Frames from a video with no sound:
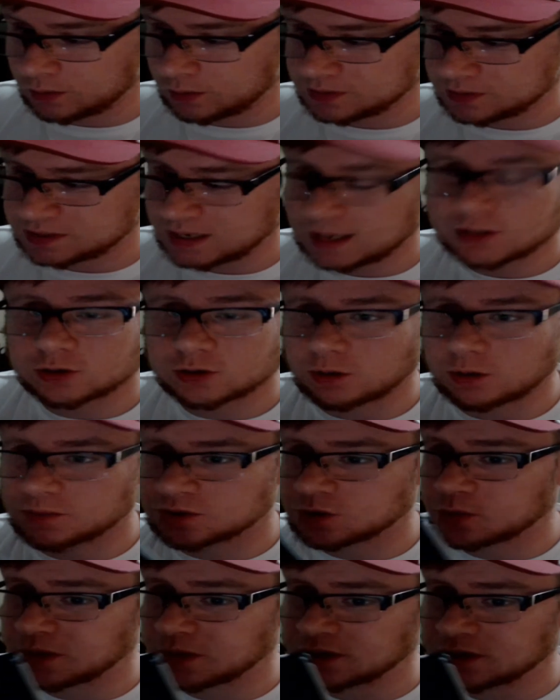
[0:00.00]
it was dead. So I'm
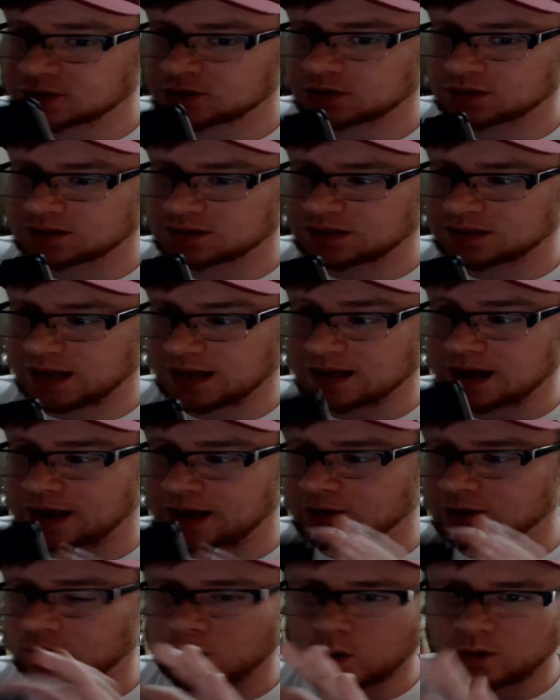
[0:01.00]
assuming it's just dead. I
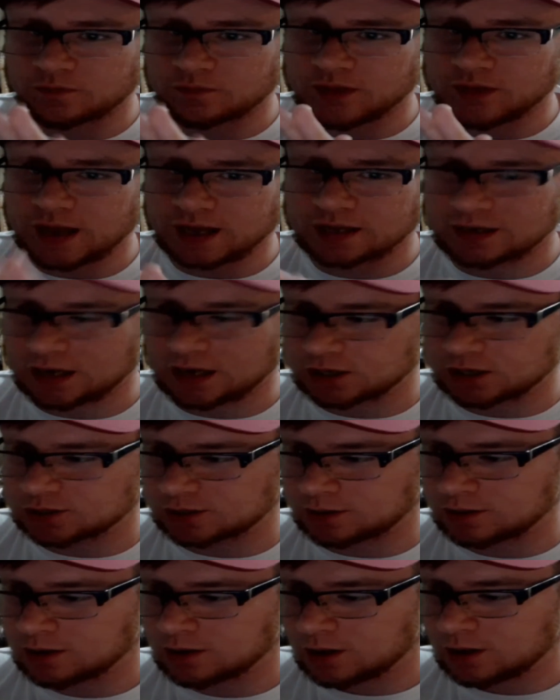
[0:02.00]
don't know if that
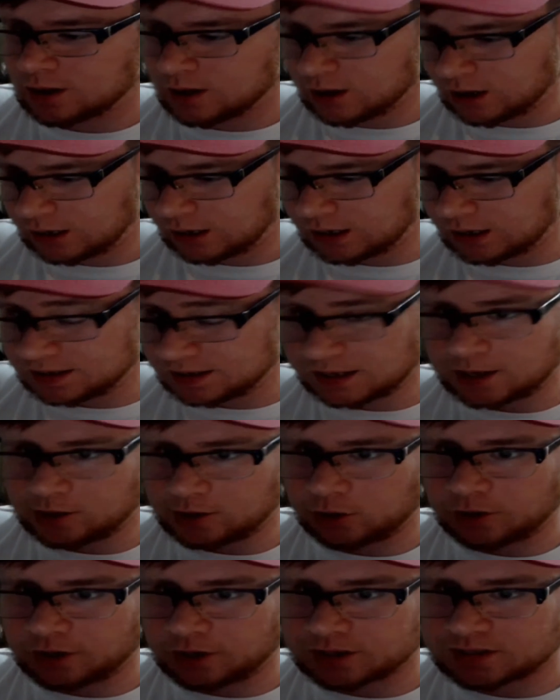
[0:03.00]
connection can
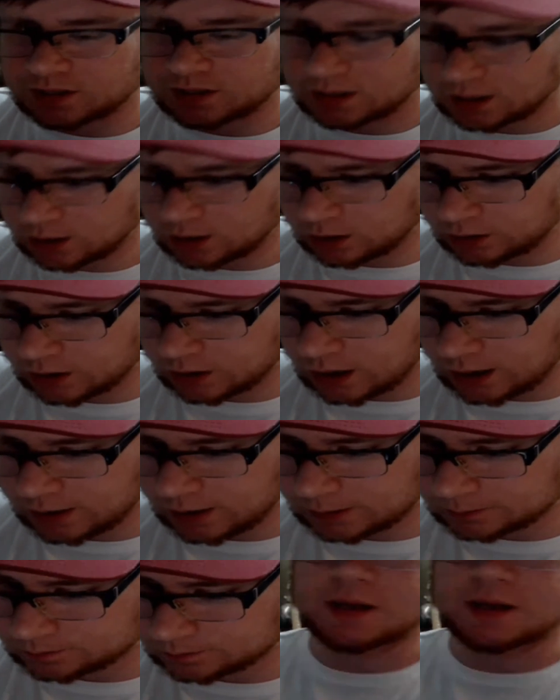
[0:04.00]
kill this thing or not.